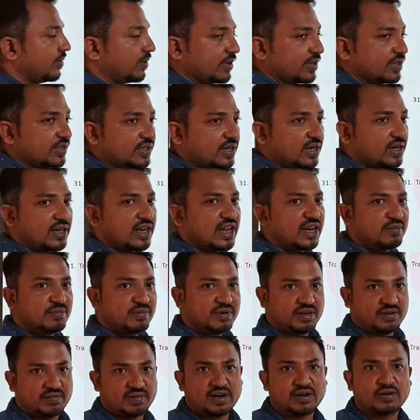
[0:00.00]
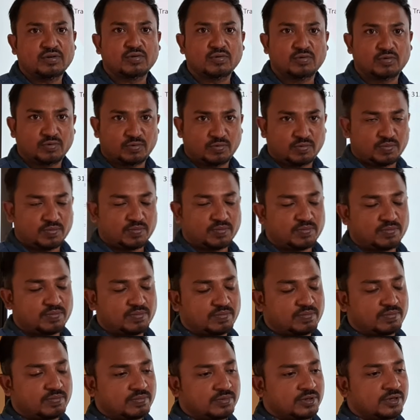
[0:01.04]
the crystal can be divided into
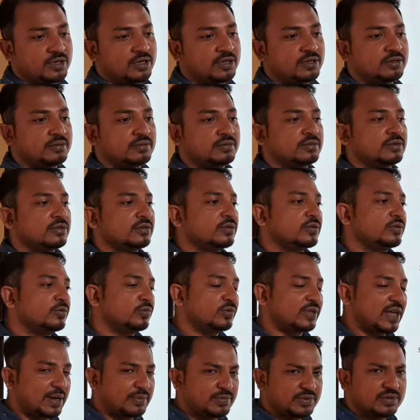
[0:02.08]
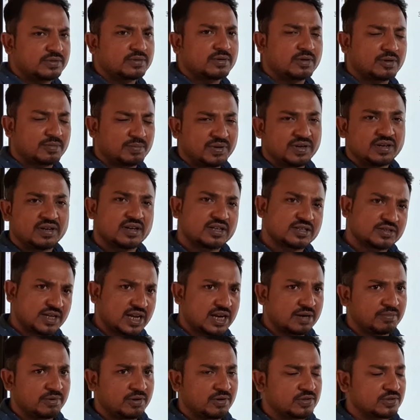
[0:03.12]
two types, or minerals
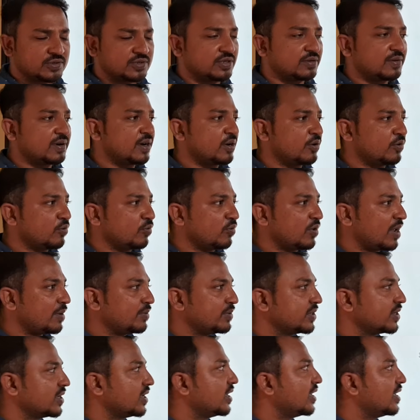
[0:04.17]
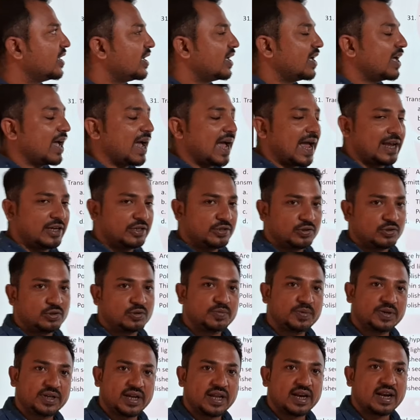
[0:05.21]
can be also divided into two types:
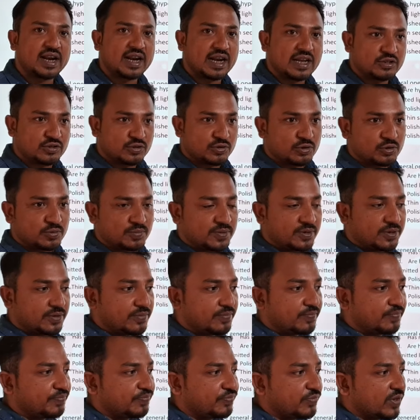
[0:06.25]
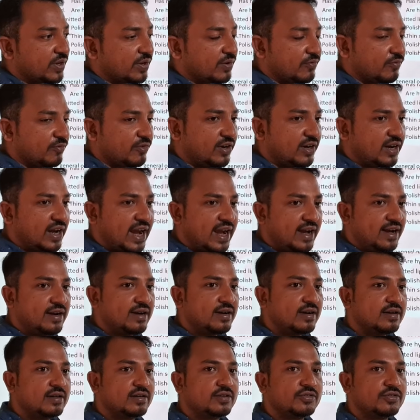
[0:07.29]
isotropic and anisotropic. When light